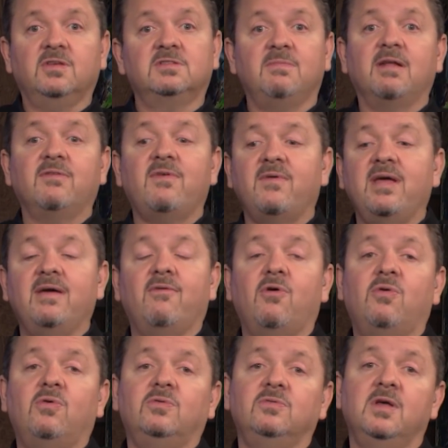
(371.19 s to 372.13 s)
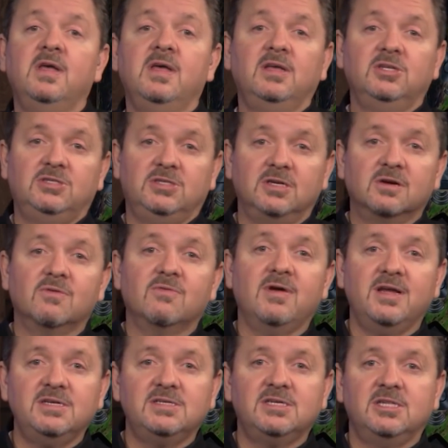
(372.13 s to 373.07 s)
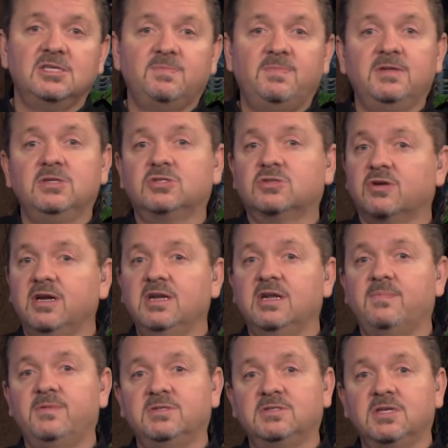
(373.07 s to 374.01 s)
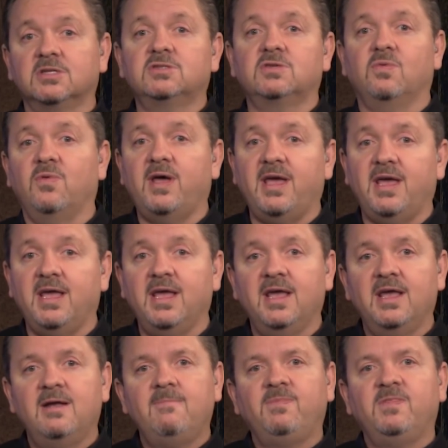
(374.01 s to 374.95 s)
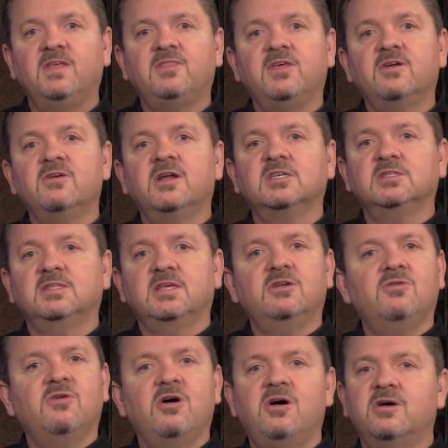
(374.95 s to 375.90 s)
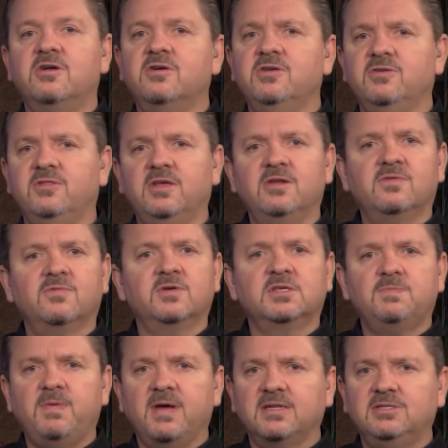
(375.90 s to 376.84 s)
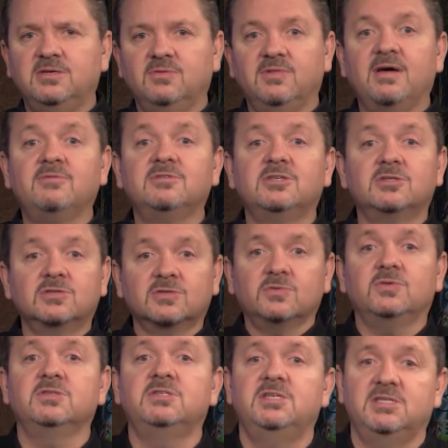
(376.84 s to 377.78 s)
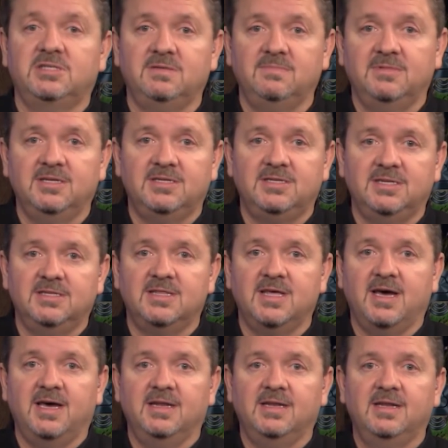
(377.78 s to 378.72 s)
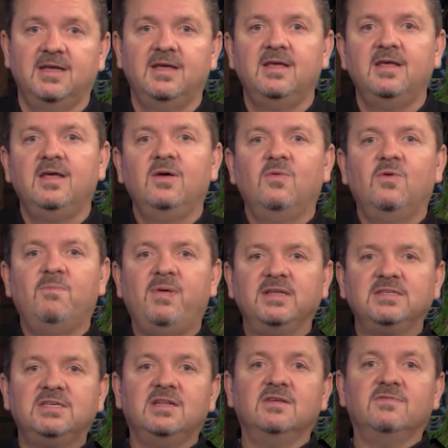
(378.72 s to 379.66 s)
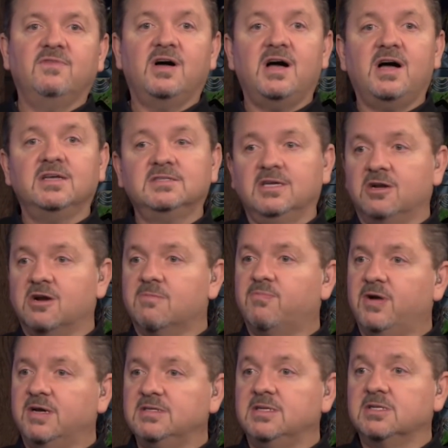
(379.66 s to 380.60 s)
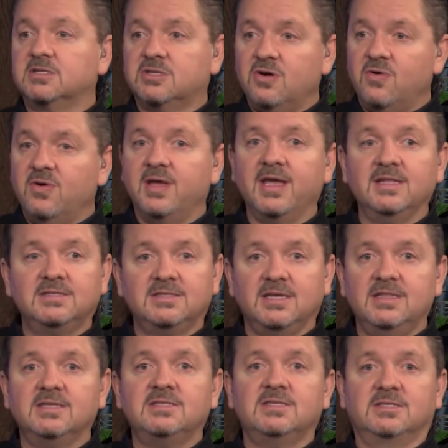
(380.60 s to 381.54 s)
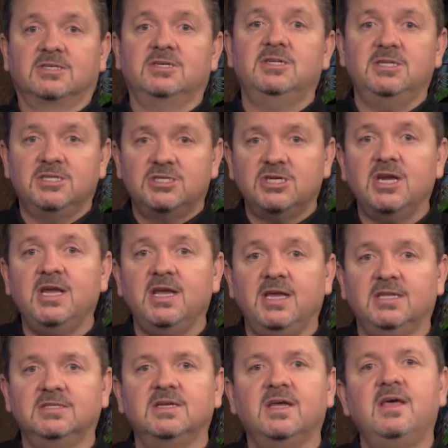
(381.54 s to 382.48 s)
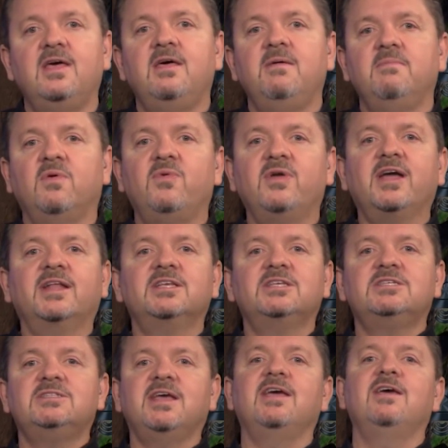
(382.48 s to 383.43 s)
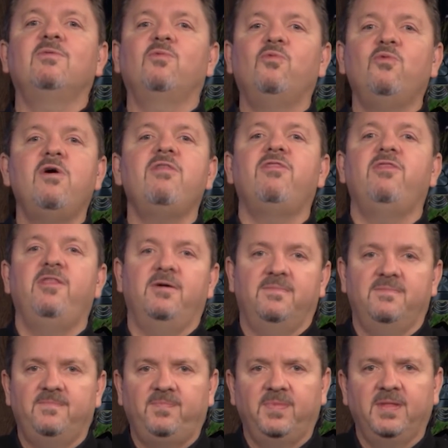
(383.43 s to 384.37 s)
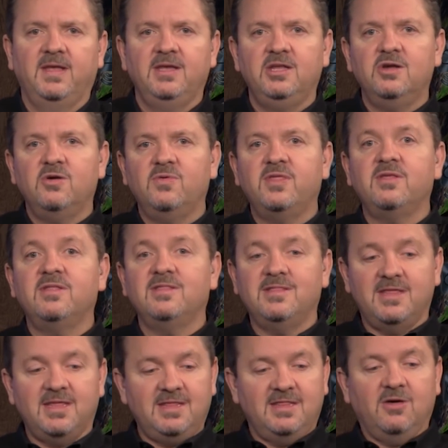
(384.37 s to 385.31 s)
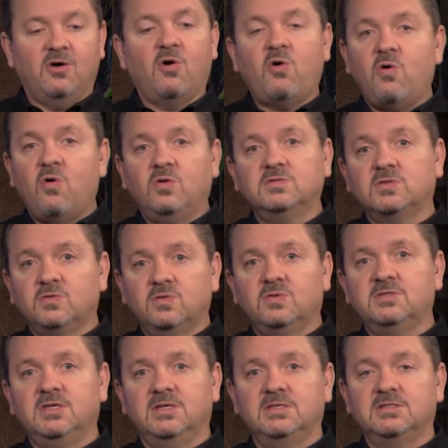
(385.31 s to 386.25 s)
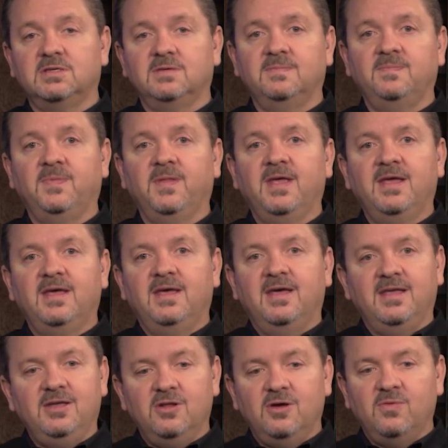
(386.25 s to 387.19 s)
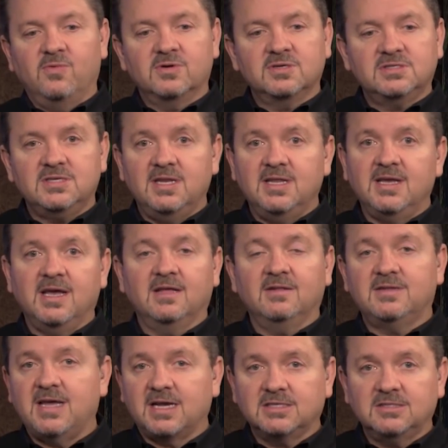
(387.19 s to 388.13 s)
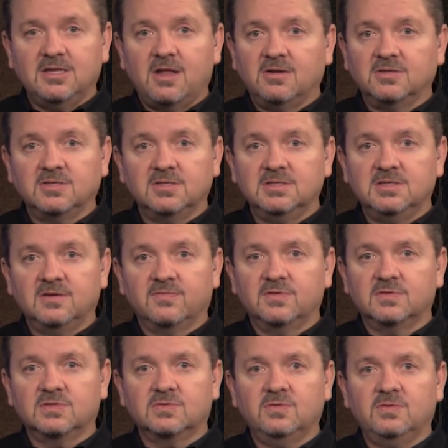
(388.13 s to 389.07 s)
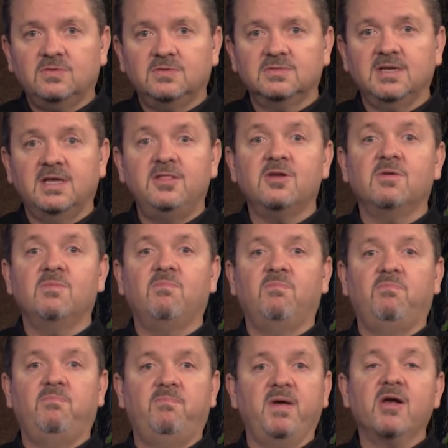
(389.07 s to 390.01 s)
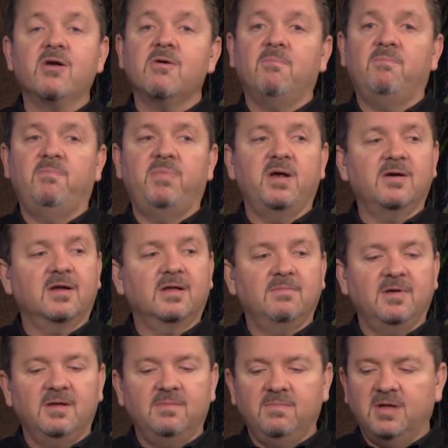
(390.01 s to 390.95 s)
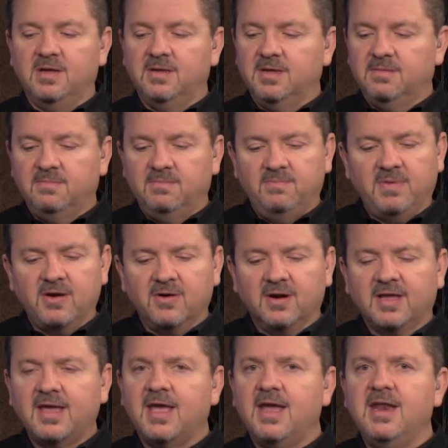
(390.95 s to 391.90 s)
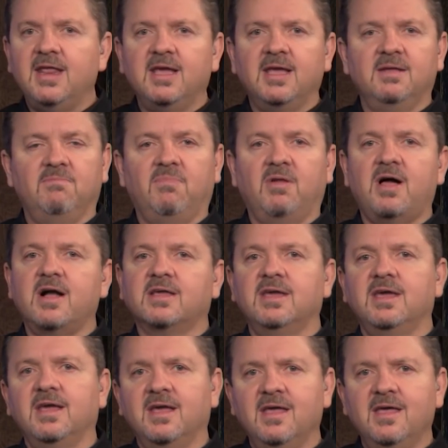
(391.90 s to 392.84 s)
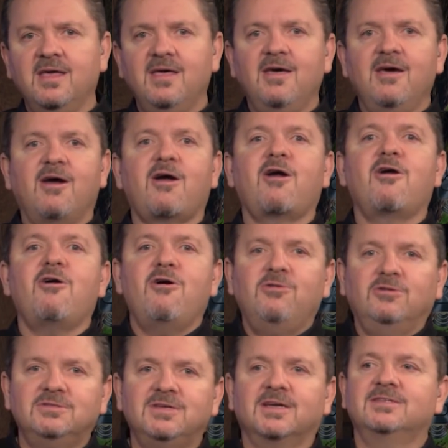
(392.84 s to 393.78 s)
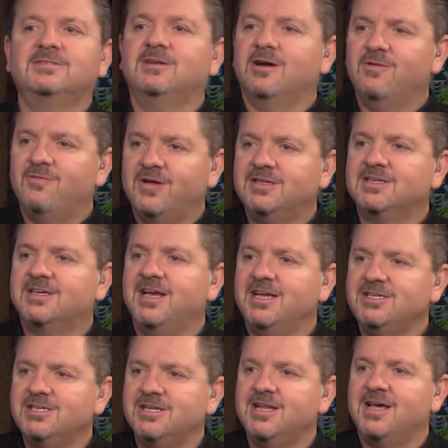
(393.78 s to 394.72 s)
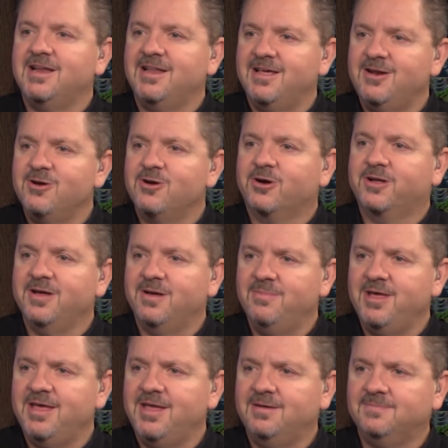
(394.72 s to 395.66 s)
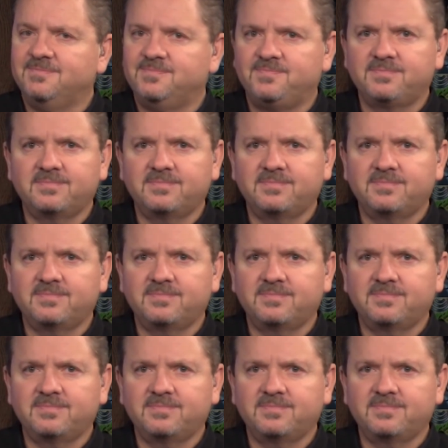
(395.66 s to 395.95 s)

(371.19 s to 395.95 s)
As a matter of fact, we have a whole generation that's been trained up in such a way that they're not, they don't honor you, they don't respect you. Well, that was the school system that did that. Well, Betsy DeVos and our president's going in and saying, this is going to change, but we got to stand with them. You know, the, the, the whole school system, you know, we're sending out tax dollars to the different schools, and they're bar bar uh, barricading and blocking our own Secretary of Education, not letting her come in.